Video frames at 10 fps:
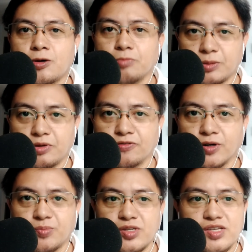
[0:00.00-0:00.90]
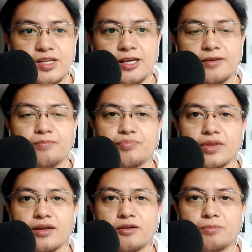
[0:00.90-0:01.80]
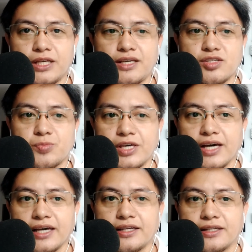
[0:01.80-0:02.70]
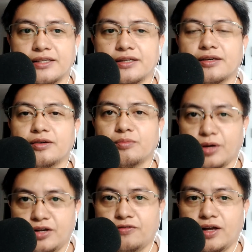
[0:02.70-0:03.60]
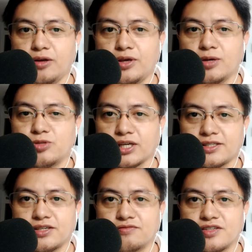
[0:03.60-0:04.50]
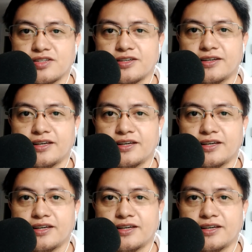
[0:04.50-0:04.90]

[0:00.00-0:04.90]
But before proceeding, please be guided by the following objectives.